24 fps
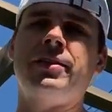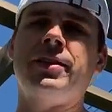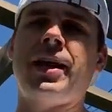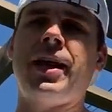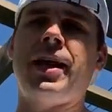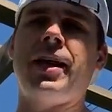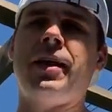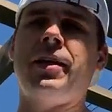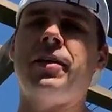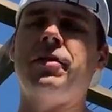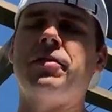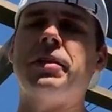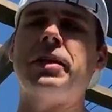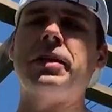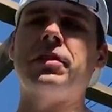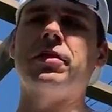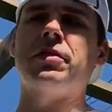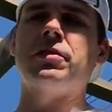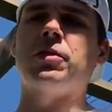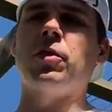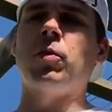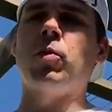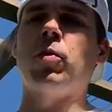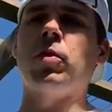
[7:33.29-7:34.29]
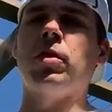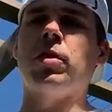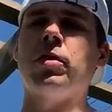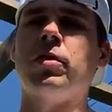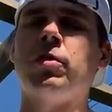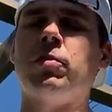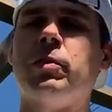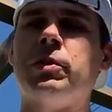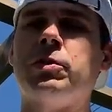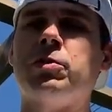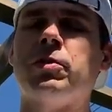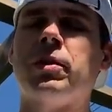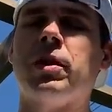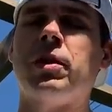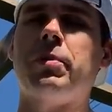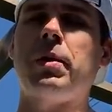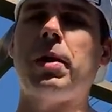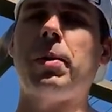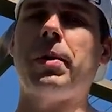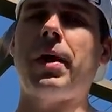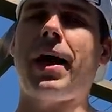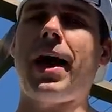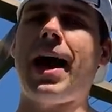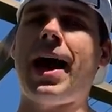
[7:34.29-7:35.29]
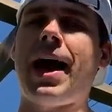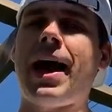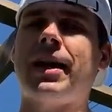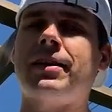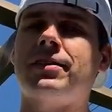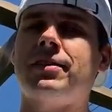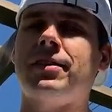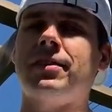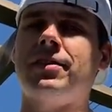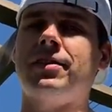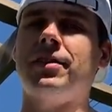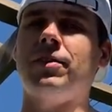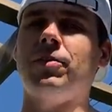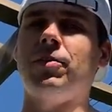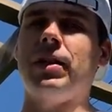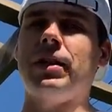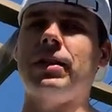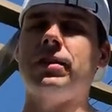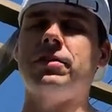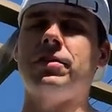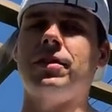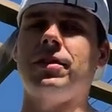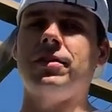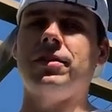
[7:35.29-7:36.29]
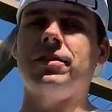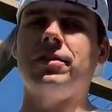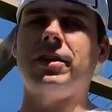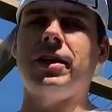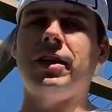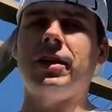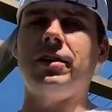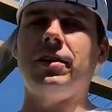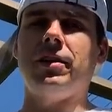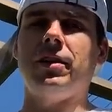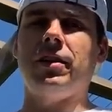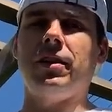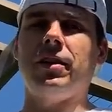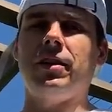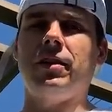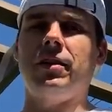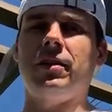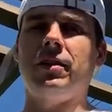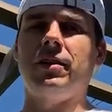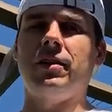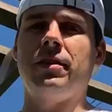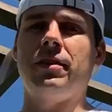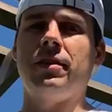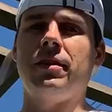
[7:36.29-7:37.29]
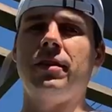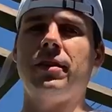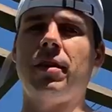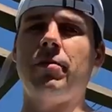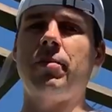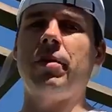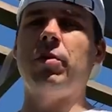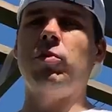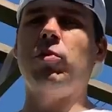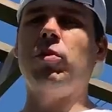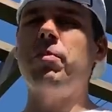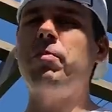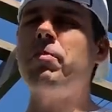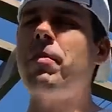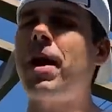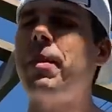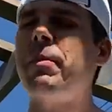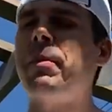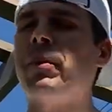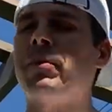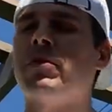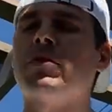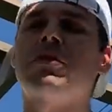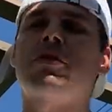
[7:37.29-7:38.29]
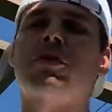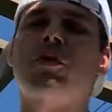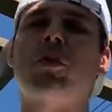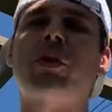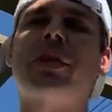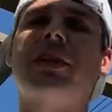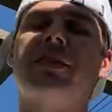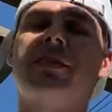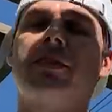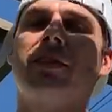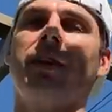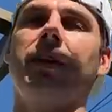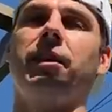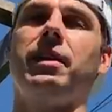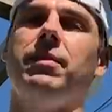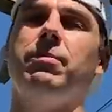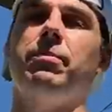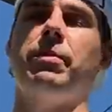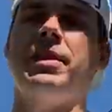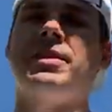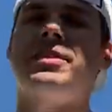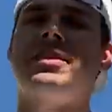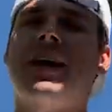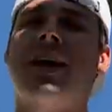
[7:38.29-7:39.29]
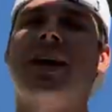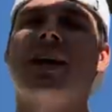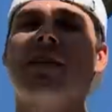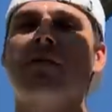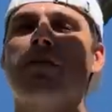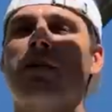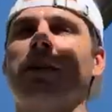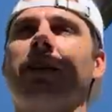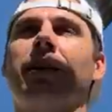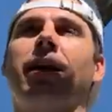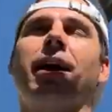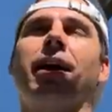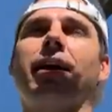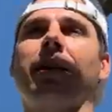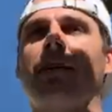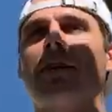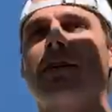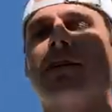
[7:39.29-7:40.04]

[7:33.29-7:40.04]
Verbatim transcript: that I don't think there's a world in which we're gonna be able to access it while it's on the side yard. I mean, we might be able to squeeze it, but it's not going to be like,